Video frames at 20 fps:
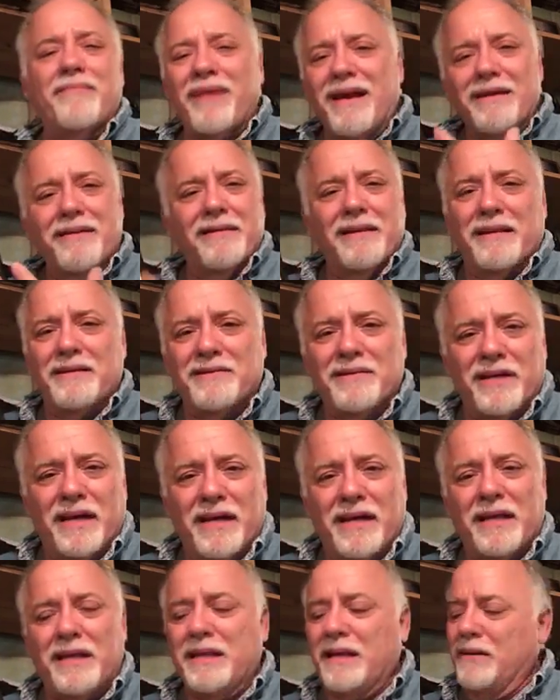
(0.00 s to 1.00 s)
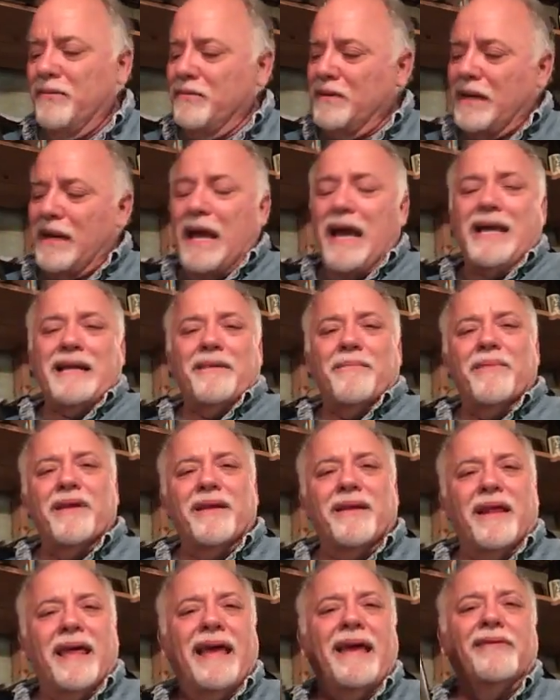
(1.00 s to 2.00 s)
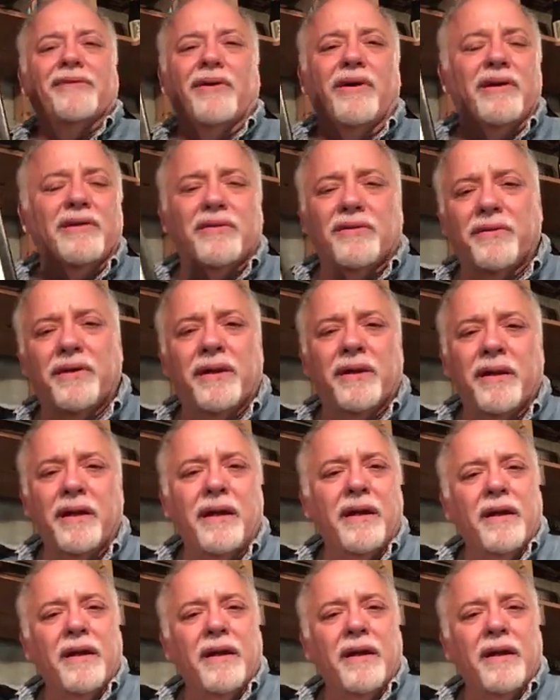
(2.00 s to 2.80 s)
Maynard didn't see anything. When the guy in the middle held on to it,